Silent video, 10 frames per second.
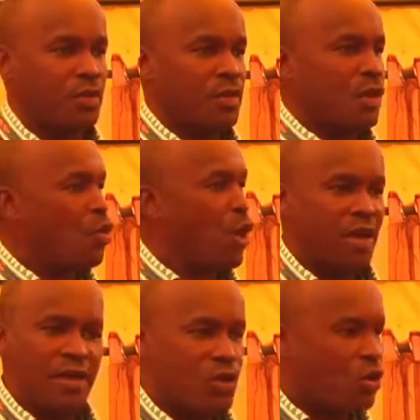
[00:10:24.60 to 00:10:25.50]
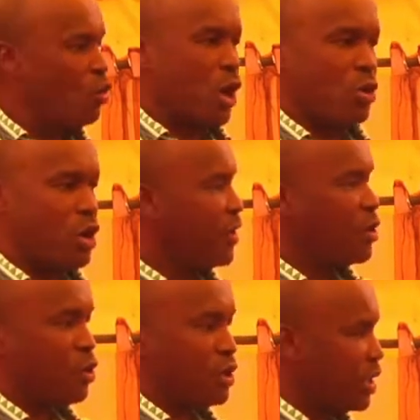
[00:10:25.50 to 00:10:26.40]
Whoever you
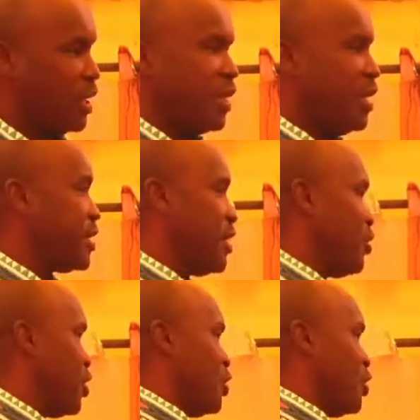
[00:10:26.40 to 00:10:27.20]
consider the next generation,